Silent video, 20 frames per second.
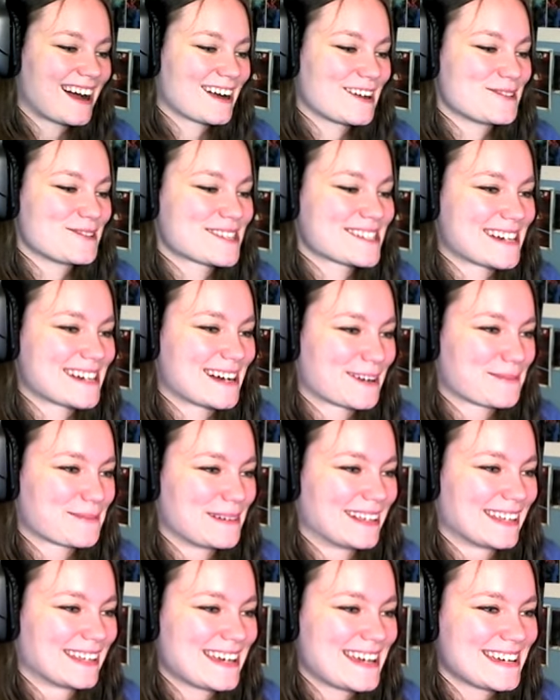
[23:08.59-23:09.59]
Are you stuck,
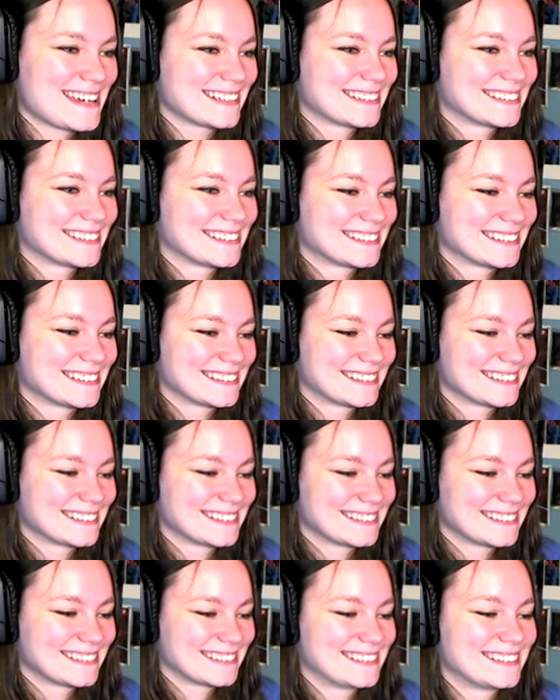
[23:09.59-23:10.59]
Molly? you are
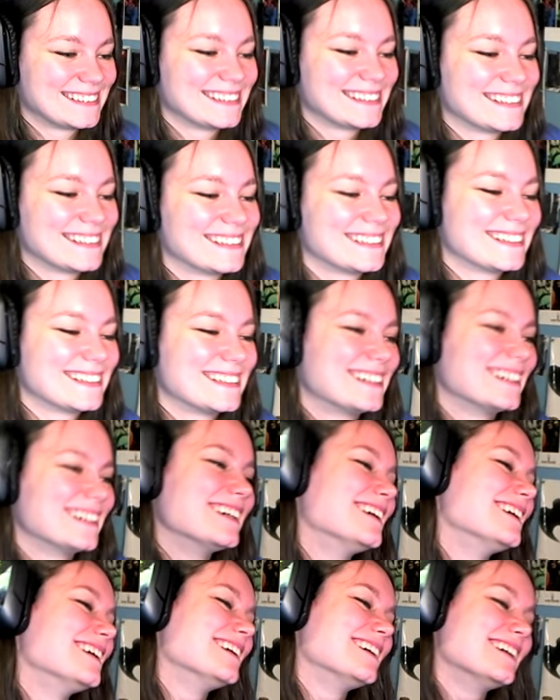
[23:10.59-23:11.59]
perpetually rolling. Yeah, I'm stuck at
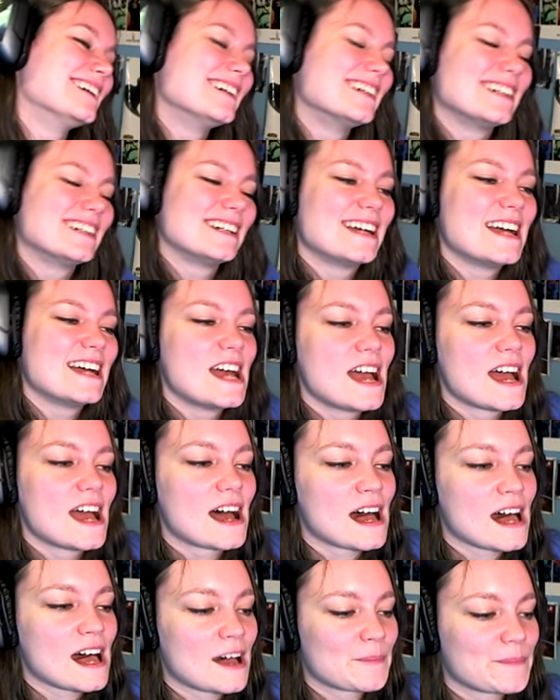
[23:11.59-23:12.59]
the moment.
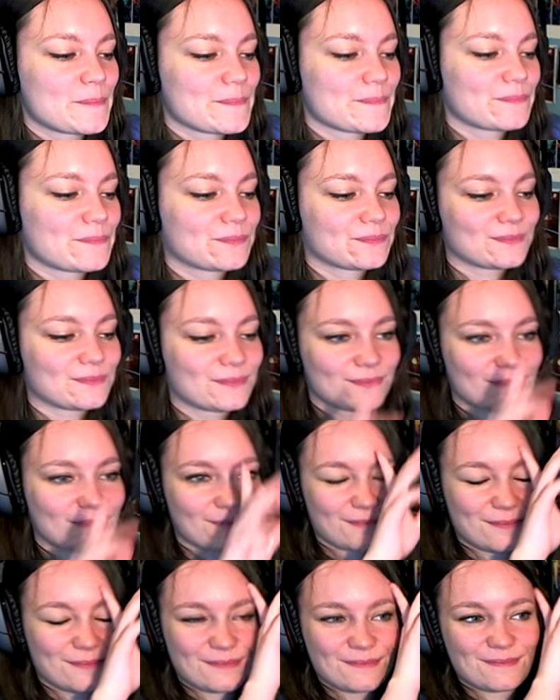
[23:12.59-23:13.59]
I might need all like the
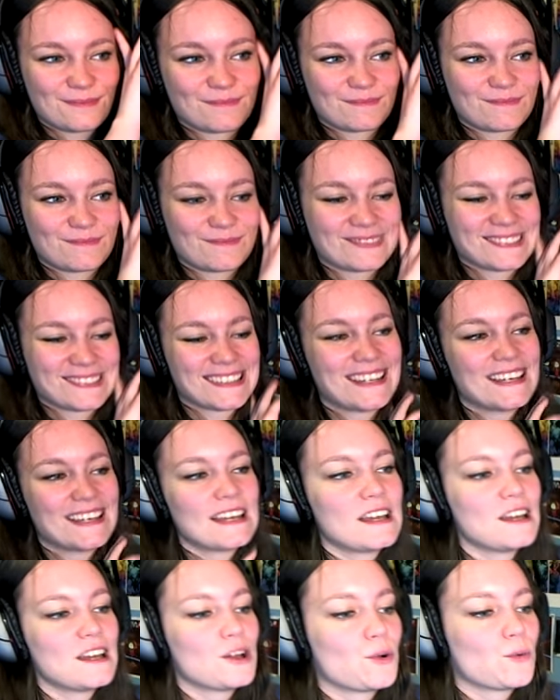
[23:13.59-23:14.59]
places to get stuck at.
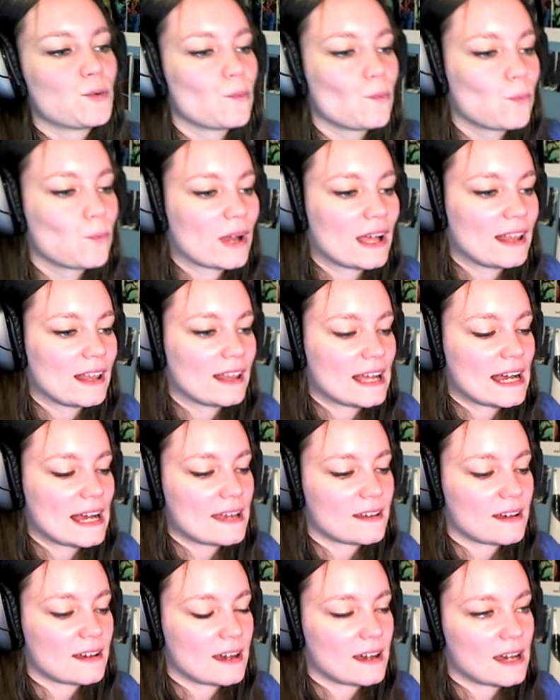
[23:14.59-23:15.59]
Well,
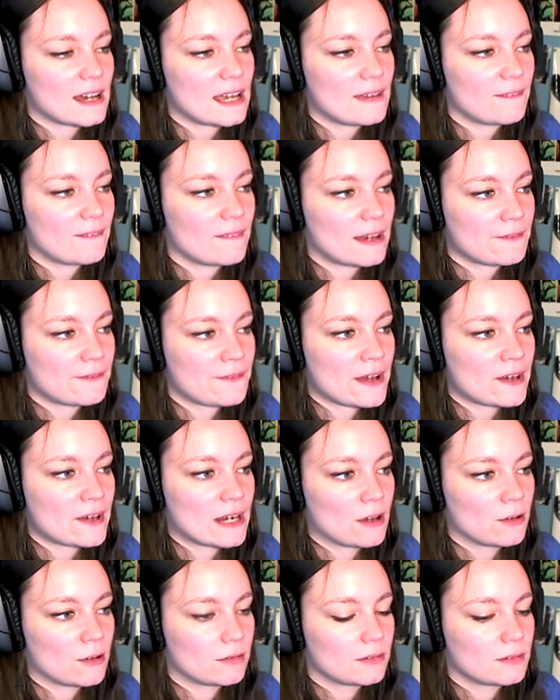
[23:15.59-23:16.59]
I I, I, I found
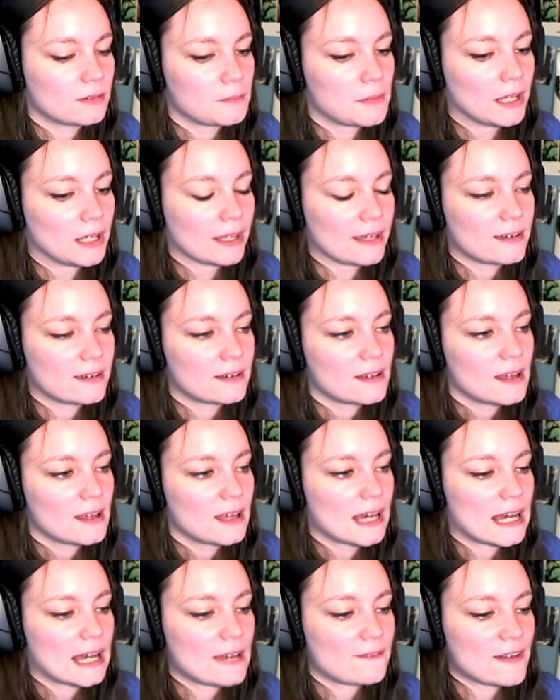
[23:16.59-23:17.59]
oh out, Molly.
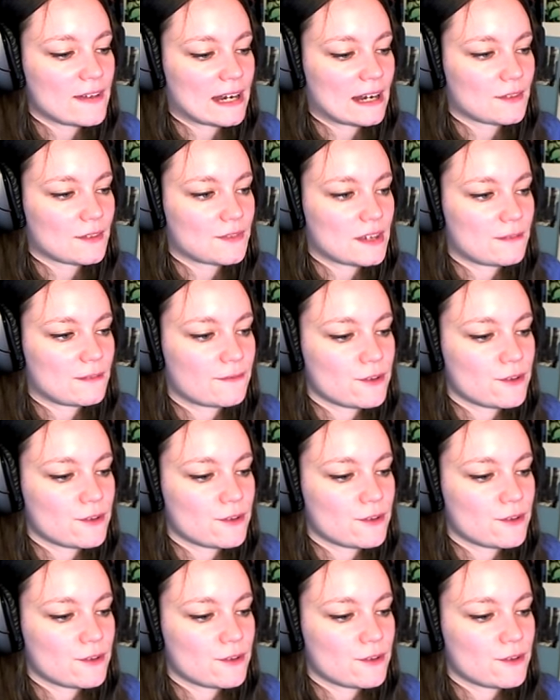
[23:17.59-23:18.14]
I found out that hmm?